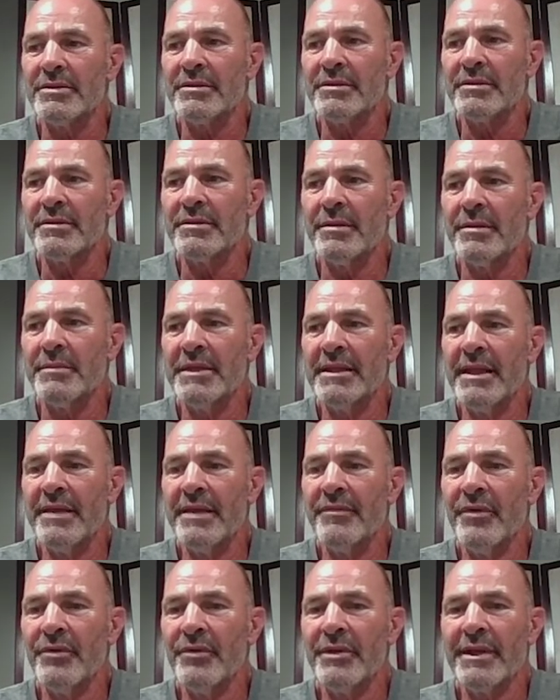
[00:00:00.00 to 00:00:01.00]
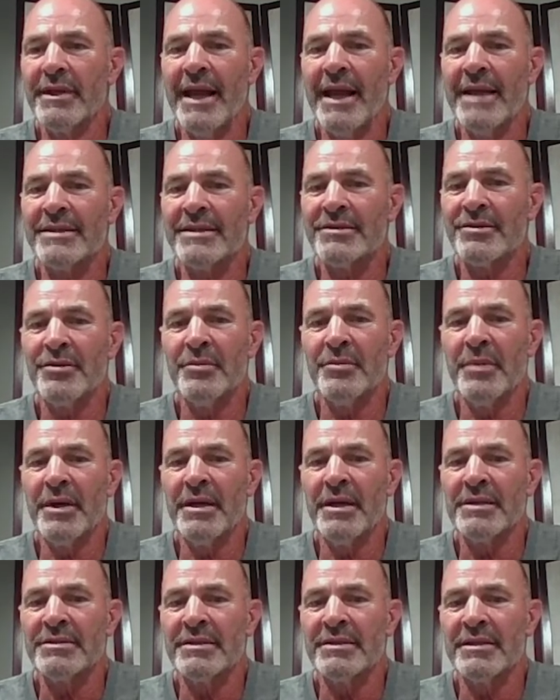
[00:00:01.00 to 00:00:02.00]
they've only got so
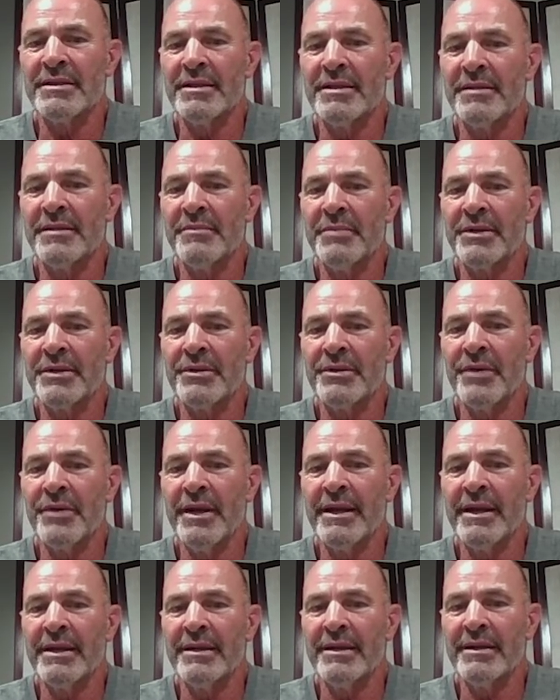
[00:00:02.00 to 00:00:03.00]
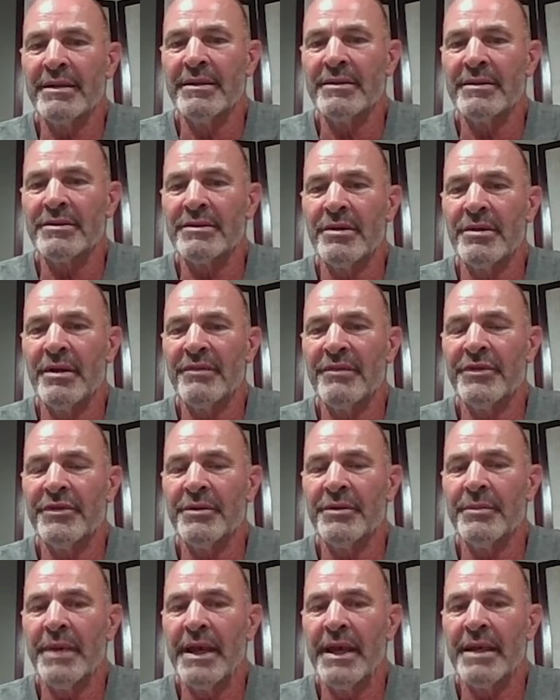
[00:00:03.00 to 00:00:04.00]
much and they've been great. So I
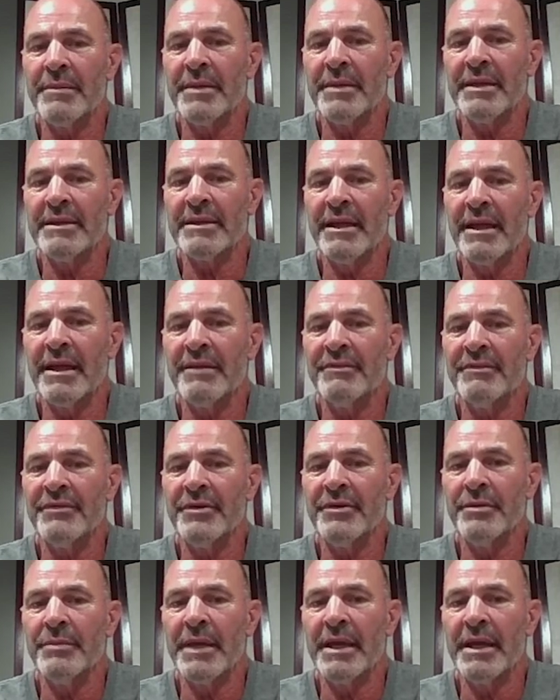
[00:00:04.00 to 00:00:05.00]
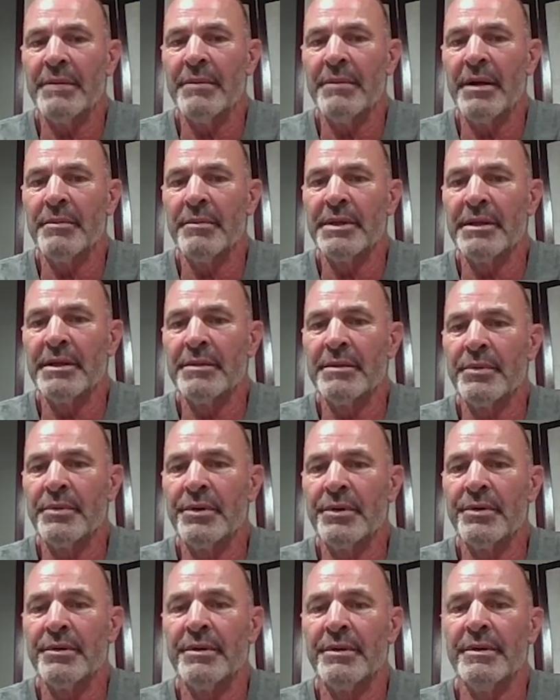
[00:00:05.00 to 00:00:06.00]
feel bad about that. I feel bad about being a
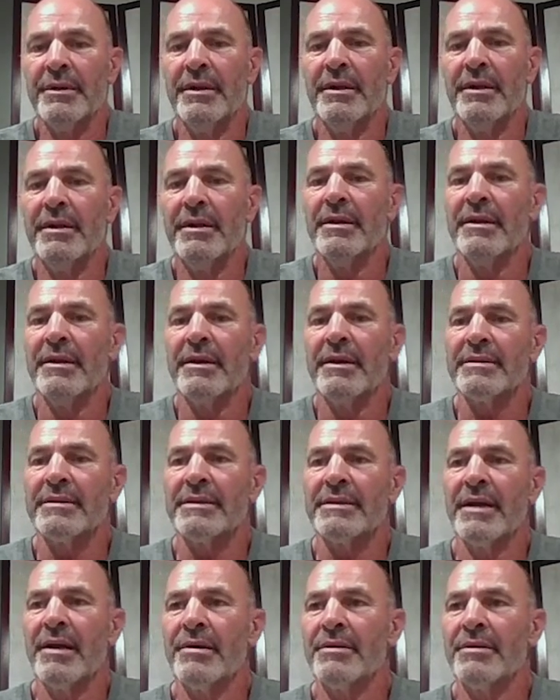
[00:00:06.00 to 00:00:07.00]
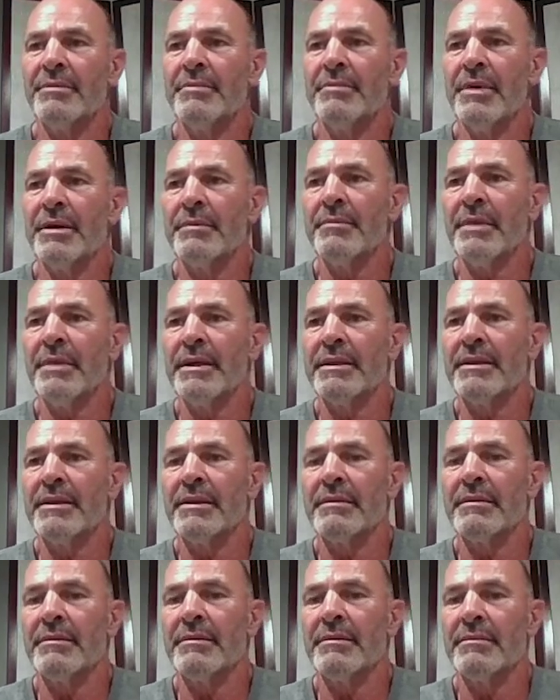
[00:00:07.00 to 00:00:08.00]
burden. It's hard to button my
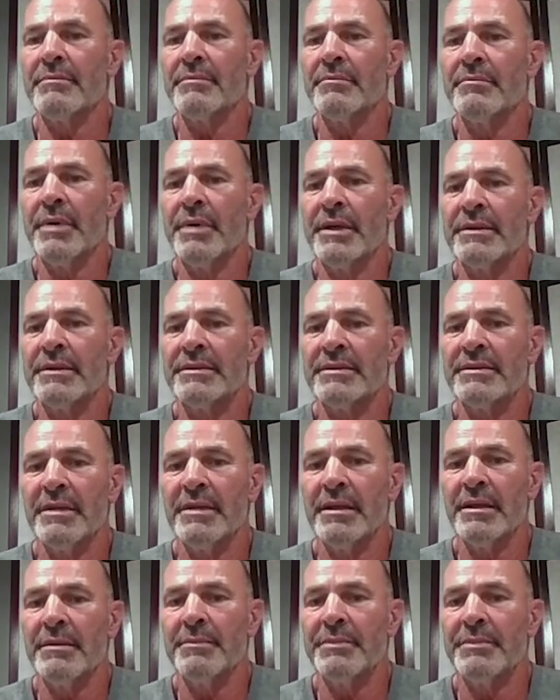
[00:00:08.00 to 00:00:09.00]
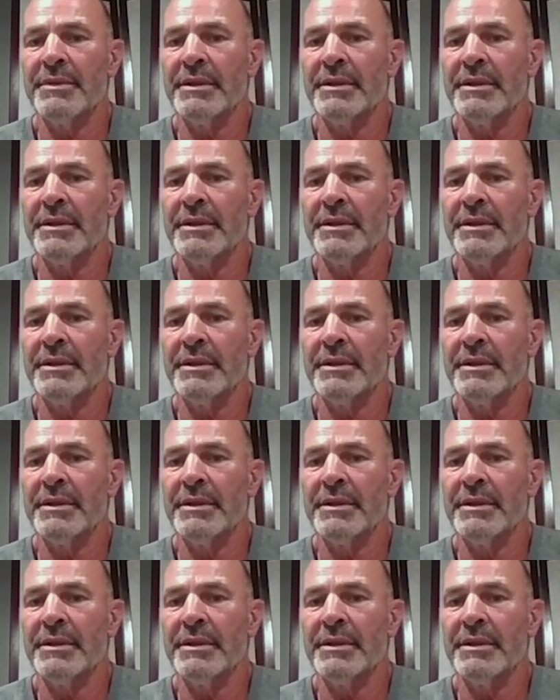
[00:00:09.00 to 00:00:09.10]
buttons up.